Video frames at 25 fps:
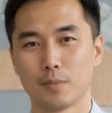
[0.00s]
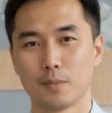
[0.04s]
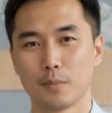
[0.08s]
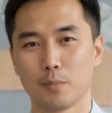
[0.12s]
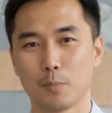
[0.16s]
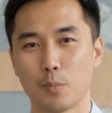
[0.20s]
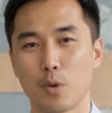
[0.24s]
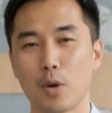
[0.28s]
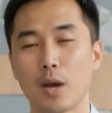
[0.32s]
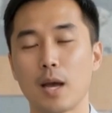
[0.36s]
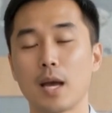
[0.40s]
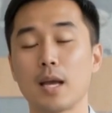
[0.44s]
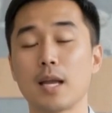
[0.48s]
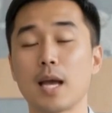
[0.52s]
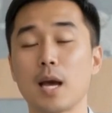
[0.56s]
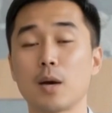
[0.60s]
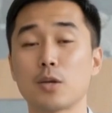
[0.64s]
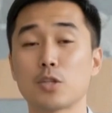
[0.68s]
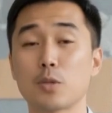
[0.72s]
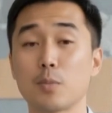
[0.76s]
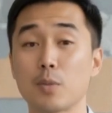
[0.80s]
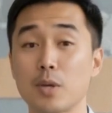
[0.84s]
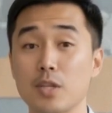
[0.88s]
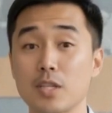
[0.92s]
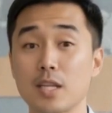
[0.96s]

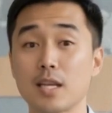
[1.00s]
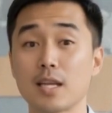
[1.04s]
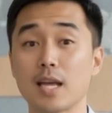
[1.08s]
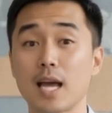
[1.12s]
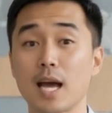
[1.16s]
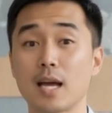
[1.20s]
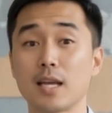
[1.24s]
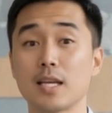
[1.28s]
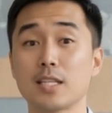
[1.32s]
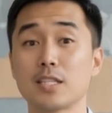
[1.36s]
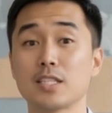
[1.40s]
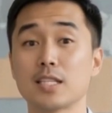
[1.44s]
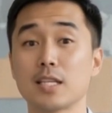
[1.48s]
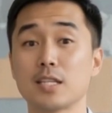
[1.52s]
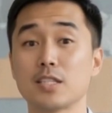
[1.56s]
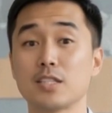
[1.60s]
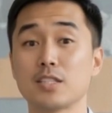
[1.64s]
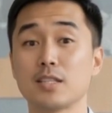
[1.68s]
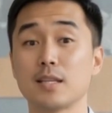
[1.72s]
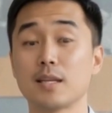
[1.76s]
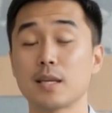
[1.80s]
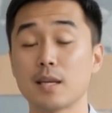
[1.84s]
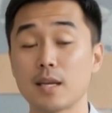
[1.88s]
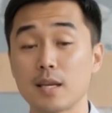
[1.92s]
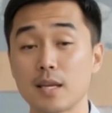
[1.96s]
Pre-announcement analysis
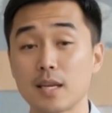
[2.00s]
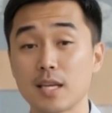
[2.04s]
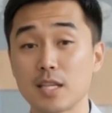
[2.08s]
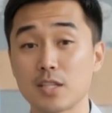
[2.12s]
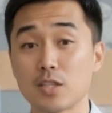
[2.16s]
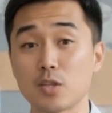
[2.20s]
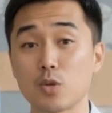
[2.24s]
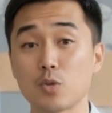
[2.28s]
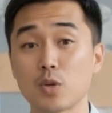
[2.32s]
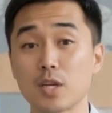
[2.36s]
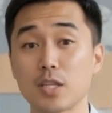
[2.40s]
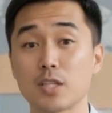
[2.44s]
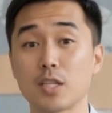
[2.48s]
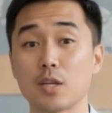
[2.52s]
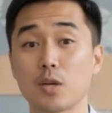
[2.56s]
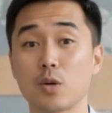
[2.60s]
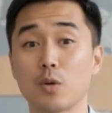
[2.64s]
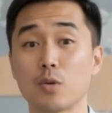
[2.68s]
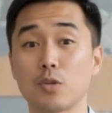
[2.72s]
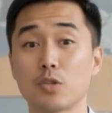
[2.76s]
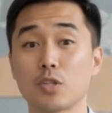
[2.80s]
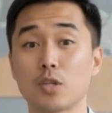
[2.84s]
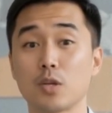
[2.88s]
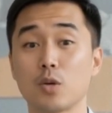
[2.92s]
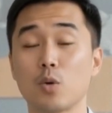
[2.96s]
is
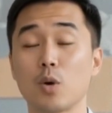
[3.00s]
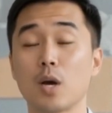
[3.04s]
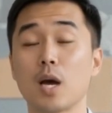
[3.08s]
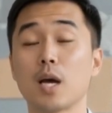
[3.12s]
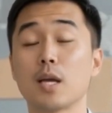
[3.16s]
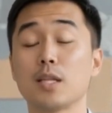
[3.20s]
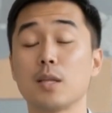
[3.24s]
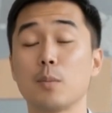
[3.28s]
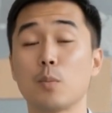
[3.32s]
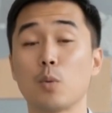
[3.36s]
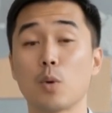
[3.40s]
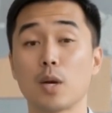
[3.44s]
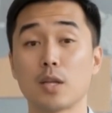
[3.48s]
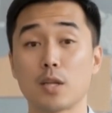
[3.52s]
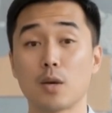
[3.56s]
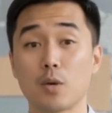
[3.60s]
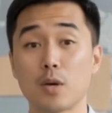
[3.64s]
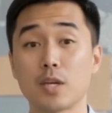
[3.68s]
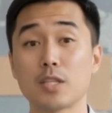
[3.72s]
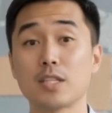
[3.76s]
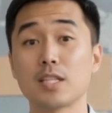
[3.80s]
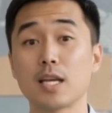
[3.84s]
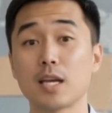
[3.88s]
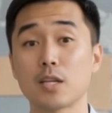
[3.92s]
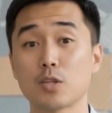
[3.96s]
critical to grasp whether a
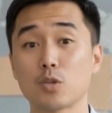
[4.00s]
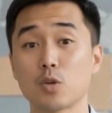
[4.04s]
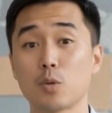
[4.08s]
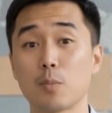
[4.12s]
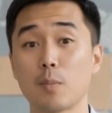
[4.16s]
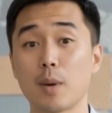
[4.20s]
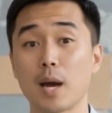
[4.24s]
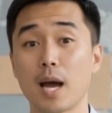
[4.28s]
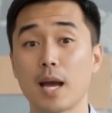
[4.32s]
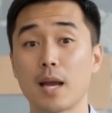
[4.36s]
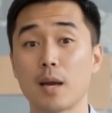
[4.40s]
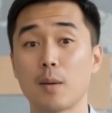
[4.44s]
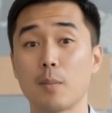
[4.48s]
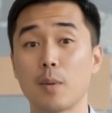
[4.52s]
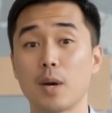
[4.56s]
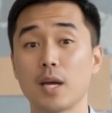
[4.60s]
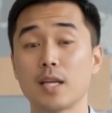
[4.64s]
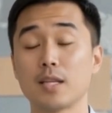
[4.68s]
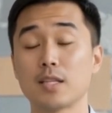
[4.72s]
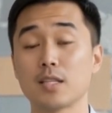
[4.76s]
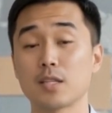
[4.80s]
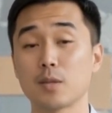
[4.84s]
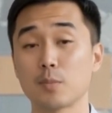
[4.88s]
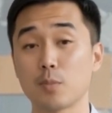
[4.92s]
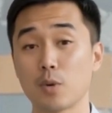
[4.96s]
central bank might
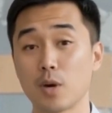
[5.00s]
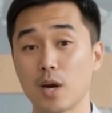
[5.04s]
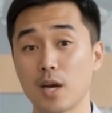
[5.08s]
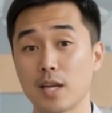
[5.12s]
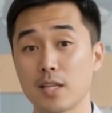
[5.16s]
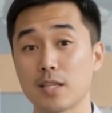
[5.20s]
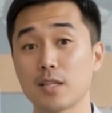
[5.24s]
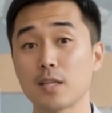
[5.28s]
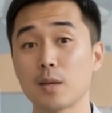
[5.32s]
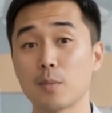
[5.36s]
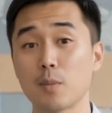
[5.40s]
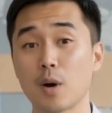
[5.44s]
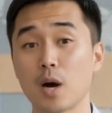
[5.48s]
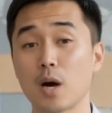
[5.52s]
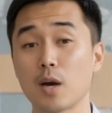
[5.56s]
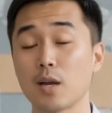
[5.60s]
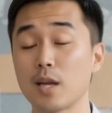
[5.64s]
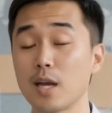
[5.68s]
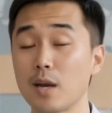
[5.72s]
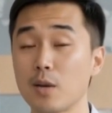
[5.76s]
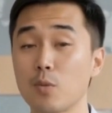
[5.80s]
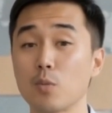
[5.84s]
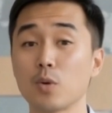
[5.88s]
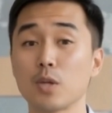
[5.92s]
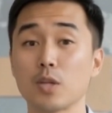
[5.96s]
surprise the
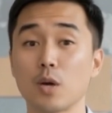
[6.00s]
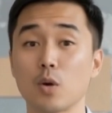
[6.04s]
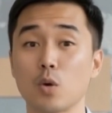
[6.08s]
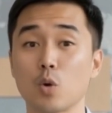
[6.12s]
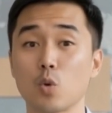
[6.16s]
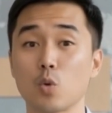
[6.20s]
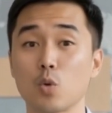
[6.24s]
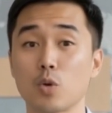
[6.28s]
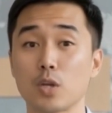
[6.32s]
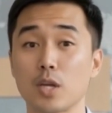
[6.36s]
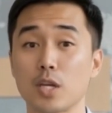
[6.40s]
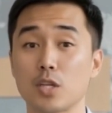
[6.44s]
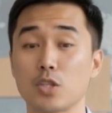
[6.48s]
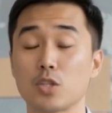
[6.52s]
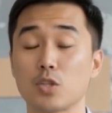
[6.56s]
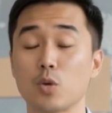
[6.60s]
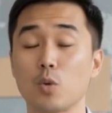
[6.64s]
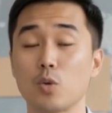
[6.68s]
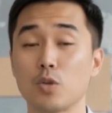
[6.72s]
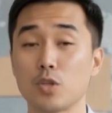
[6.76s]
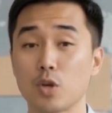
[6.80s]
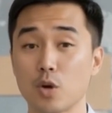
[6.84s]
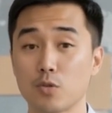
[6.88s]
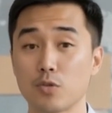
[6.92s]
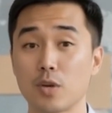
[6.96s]
market with a hawkish or
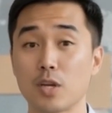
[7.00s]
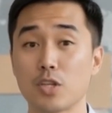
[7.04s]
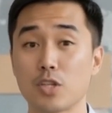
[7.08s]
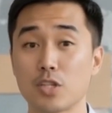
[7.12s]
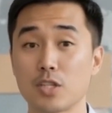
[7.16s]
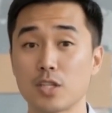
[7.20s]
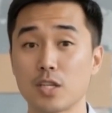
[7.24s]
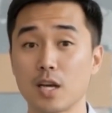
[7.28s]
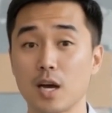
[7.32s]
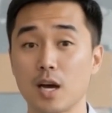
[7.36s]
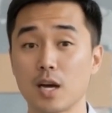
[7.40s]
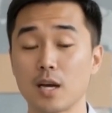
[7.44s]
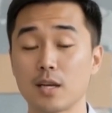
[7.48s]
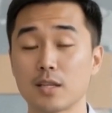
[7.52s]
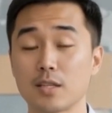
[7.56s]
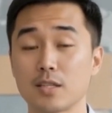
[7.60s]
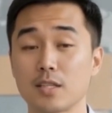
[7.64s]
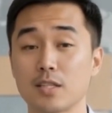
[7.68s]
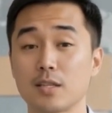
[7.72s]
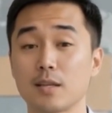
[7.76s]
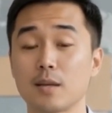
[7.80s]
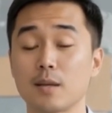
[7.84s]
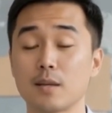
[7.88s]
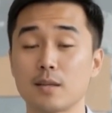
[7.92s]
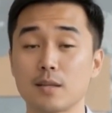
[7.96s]
dovish
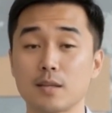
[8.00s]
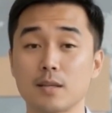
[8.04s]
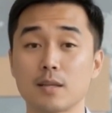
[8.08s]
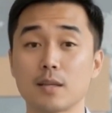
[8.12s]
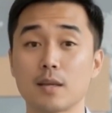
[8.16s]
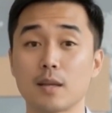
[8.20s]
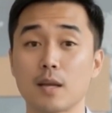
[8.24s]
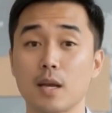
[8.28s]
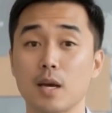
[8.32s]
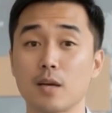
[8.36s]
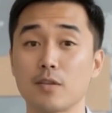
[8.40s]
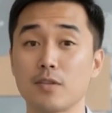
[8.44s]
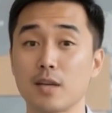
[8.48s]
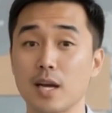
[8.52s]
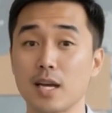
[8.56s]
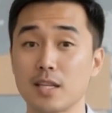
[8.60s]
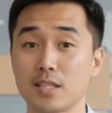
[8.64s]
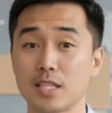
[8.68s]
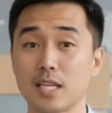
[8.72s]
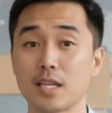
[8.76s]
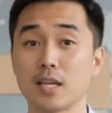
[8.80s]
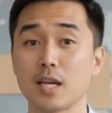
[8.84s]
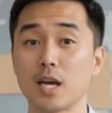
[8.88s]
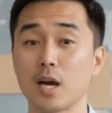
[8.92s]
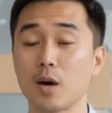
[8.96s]
stance,
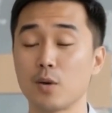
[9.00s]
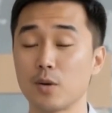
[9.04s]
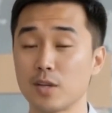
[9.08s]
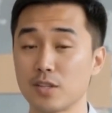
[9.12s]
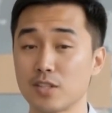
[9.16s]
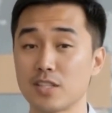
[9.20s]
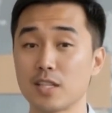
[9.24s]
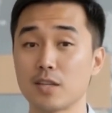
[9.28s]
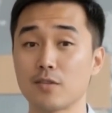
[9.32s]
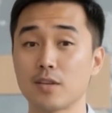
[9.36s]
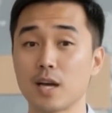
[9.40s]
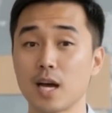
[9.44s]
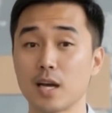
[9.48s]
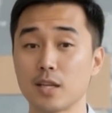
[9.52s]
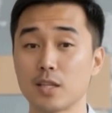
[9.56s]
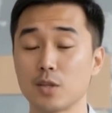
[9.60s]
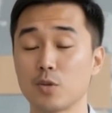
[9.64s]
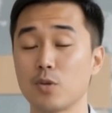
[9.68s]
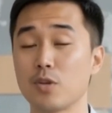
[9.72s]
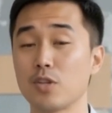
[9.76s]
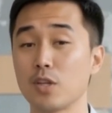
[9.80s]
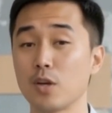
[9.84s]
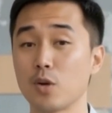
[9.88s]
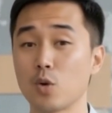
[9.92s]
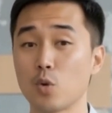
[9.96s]
affecting currency
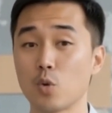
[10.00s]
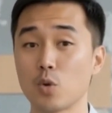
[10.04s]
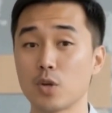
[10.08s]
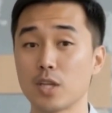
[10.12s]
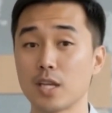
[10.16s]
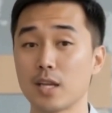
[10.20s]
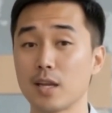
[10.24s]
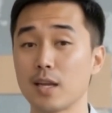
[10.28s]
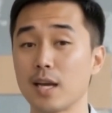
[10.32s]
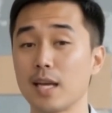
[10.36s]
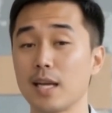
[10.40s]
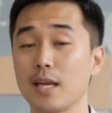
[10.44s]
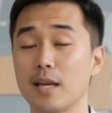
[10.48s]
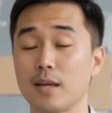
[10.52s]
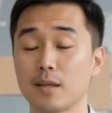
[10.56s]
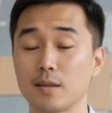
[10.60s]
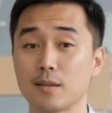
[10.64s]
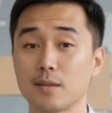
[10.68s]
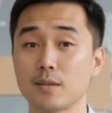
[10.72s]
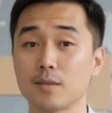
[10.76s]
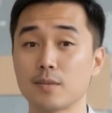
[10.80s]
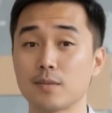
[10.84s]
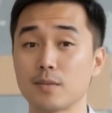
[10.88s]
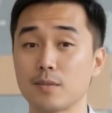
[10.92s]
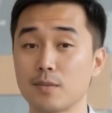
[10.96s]
values accordingly.
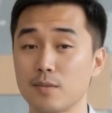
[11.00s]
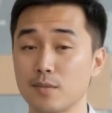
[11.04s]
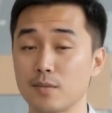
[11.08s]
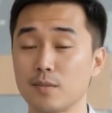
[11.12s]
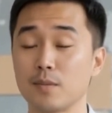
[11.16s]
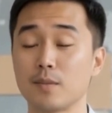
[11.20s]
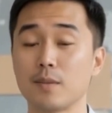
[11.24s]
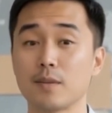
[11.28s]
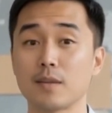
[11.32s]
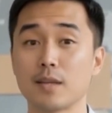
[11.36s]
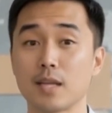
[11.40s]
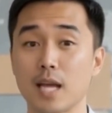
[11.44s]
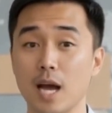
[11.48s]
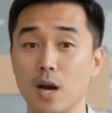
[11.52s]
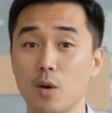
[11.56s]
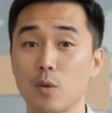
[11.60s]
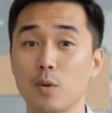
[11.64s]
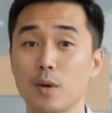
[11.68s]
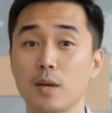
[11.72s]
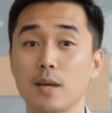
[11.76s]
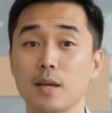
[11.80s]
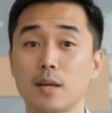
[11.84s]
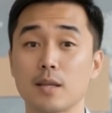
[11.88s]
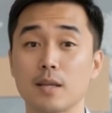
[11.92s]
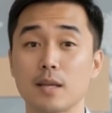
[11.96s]
Now,
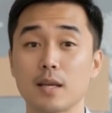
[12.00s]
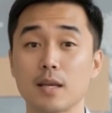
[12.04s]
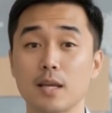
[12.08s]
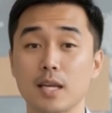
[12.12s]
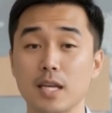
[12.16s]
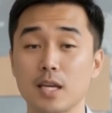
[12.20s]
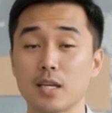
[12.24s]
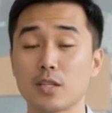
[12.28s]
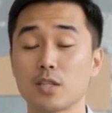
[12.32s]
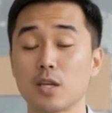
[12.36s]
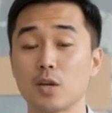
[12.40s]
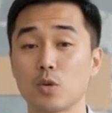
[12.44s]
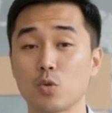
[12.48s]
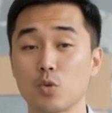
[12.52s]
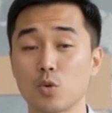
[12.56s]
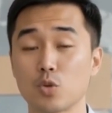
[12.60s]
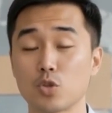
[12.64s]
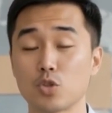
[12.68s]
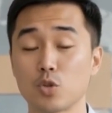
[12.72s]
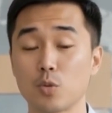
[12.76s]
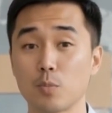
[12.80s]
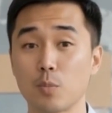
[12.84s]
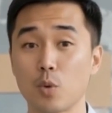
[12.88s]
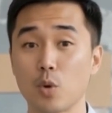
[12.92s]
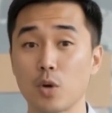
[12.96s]
here's a
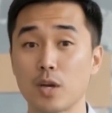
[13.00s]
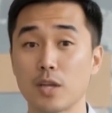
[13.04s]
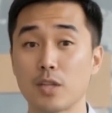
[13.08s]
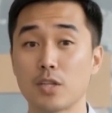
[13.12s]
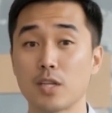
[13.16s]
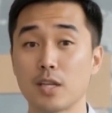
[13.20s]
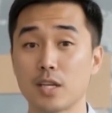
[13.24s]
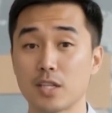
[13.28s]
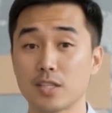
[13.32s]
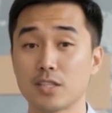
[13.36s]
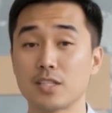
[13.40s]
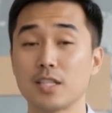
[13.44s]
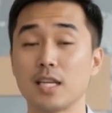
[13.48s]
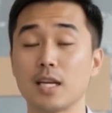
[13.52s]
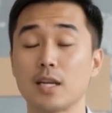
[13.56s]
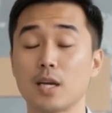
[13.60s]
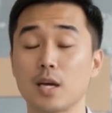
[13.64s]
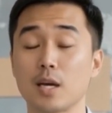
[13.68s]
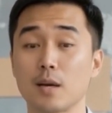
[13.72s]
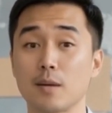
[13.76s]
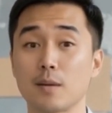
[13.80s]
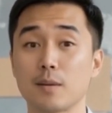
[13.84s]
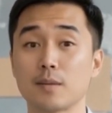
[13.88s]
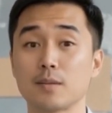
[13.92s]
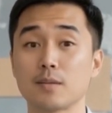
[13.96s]
crucial point to consider:
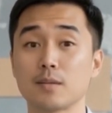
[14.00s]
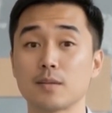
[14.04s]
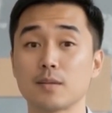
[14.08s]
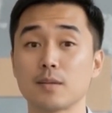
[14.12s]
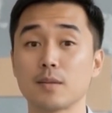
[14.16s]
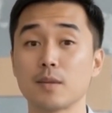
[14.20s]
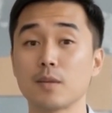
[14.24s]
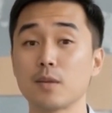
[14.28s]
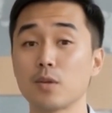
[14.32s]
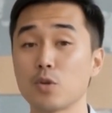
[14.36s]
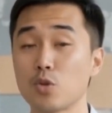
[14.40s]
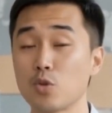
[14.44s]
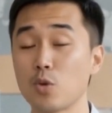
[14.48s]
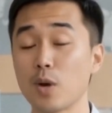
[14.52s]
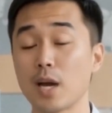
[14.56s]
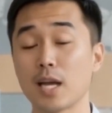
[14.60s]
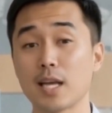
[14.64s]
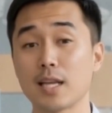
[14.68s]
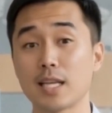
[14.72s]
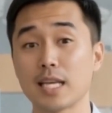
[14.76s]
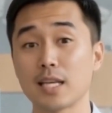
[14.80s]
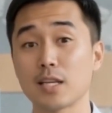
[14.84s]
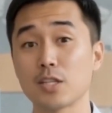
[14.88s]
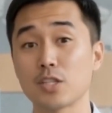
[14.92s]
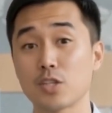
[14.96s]

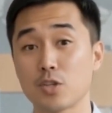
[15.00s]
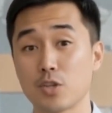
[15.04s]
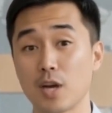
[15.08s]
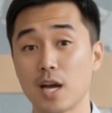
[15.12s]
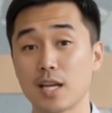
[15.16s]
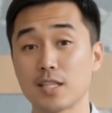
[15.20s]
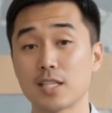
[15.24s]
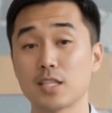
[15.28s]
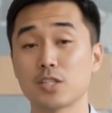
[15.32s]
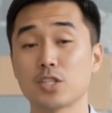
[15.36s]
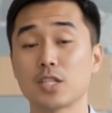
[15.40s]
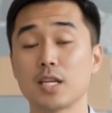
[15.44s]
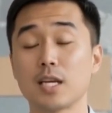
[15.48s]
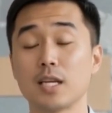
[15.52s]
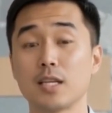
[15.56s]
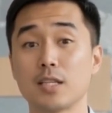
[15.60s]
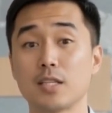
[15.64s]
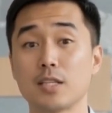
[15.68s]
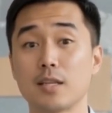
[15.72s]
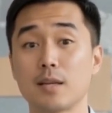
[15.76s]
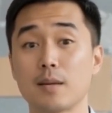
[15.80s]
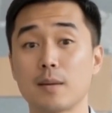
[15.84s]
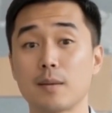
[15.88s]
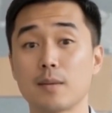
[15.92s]
trading strategies.